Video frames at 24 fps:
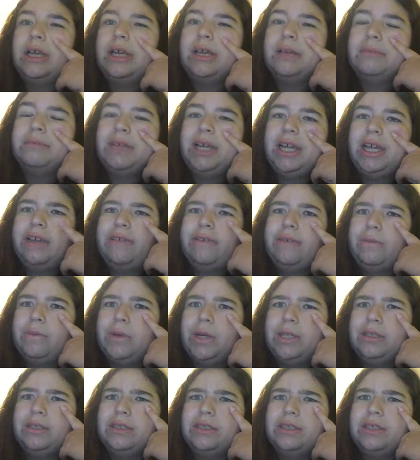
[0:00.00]
I haven't
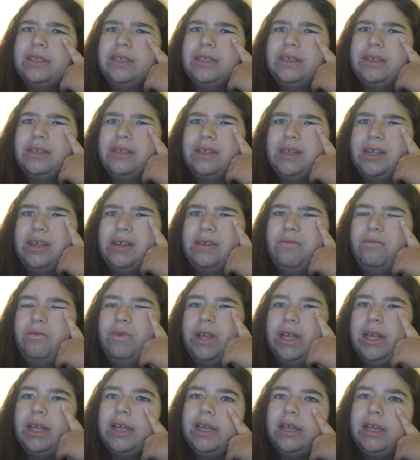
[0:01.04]
watched.
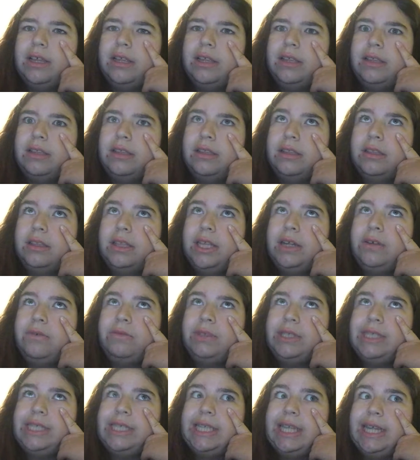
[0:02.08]
Well, they don't
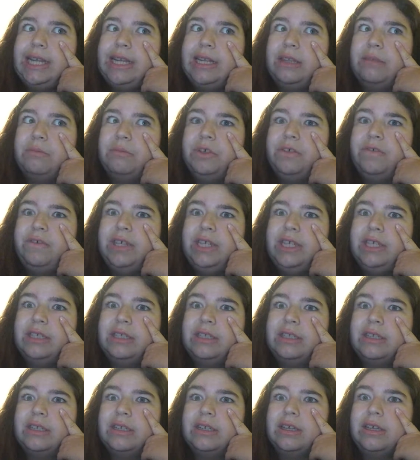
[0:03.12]
really say it in the
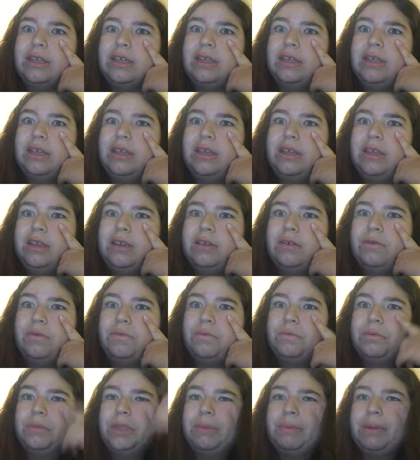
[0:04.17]
movies
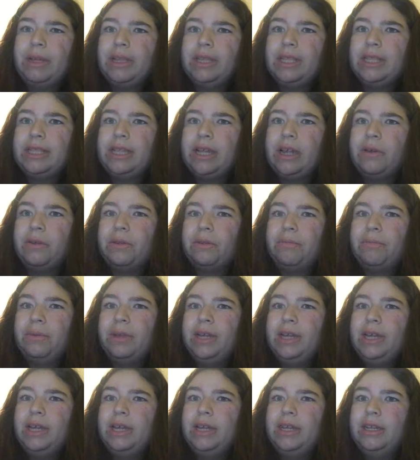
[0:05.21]
about the South,
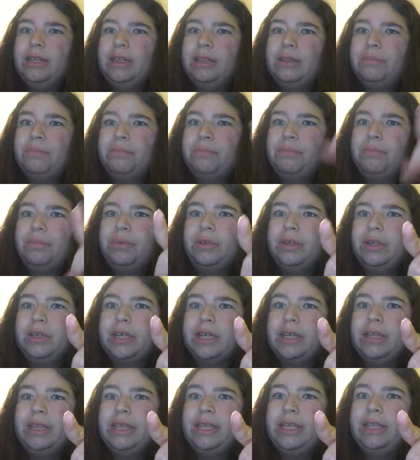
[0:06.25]
but in the book,
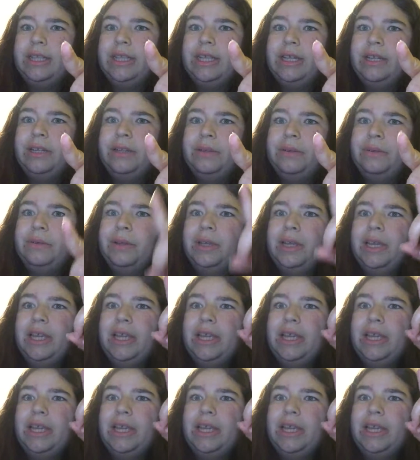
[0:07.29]
I think they do.